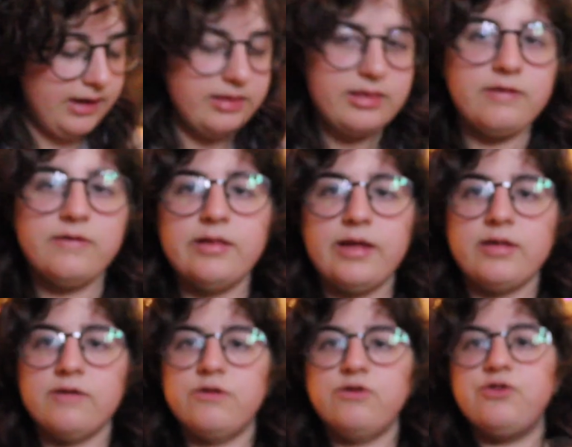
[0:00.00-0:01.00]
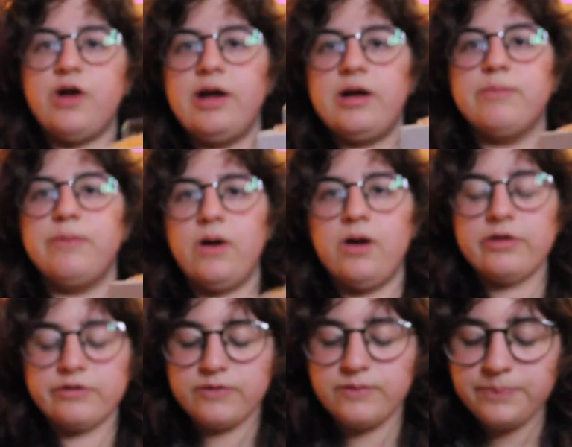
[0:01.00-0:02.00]
it. That's in like this giant
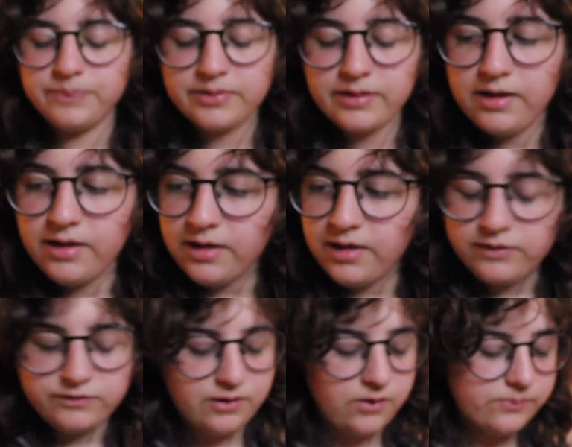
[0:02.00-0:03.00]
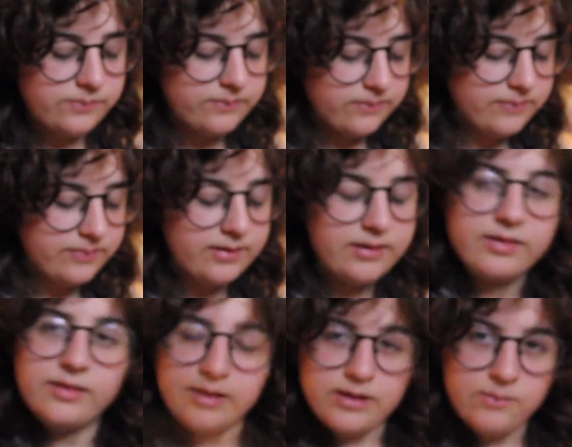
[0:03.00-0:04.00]
box. So
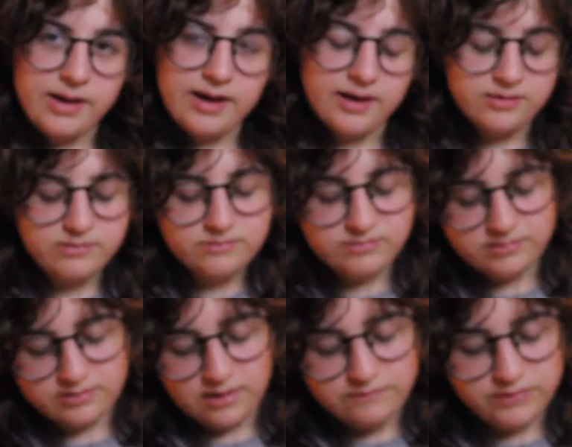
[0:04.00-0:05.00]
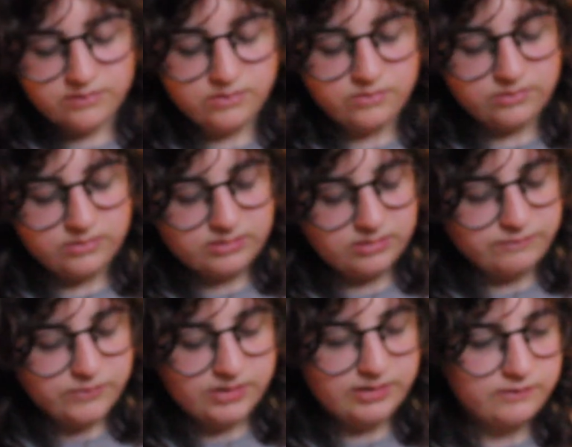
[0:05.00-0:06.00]
thank you, Aunt. Love you.
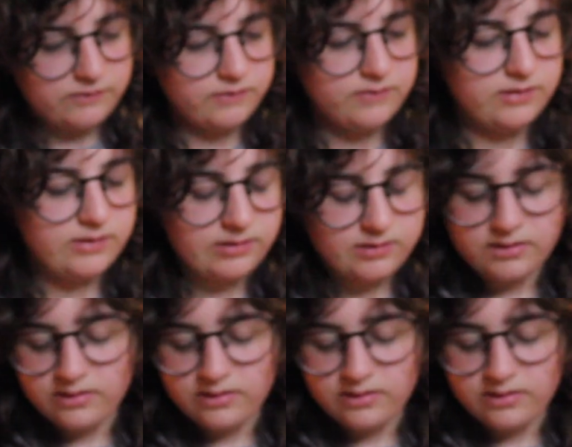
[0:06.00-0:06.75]
Love you, Annie Sissy